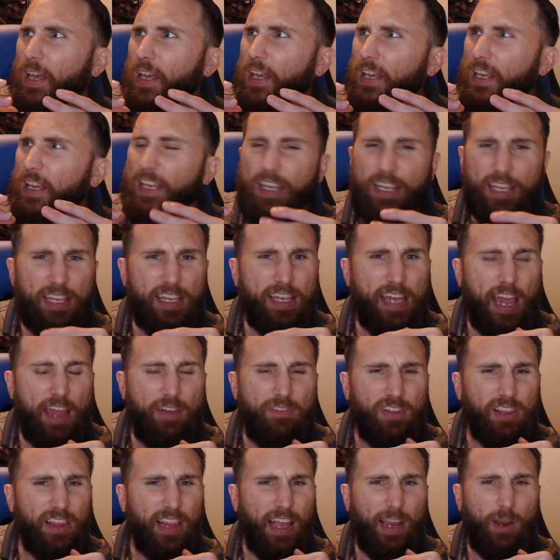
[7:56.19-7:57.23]
he, he
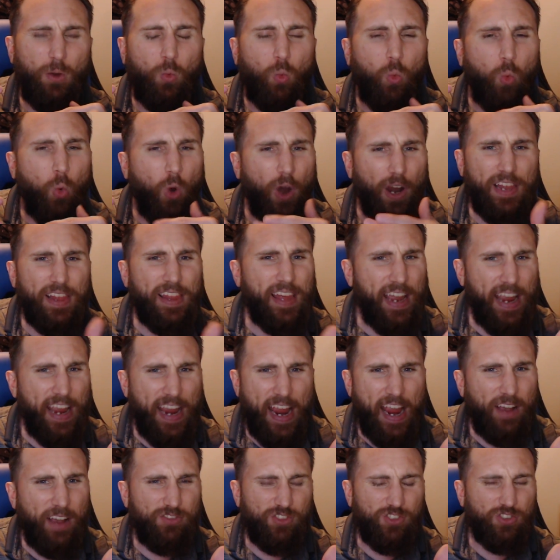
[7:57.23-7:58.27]
gave it like one and a
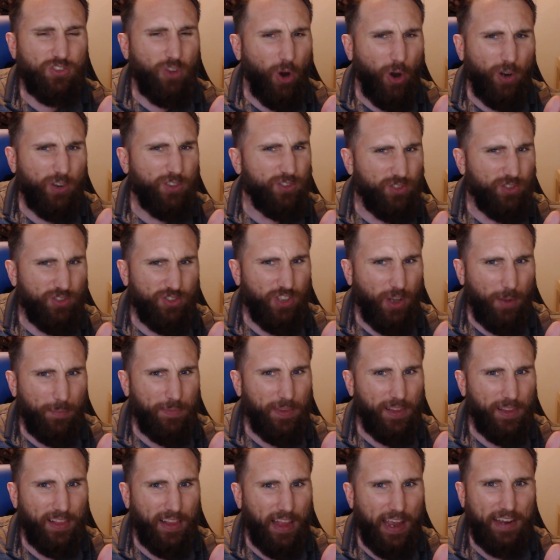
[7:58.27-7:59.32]
half stars or
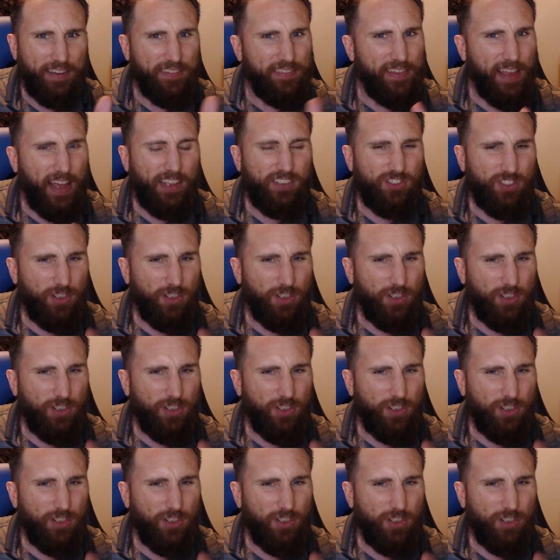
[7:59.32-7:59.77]
something like that.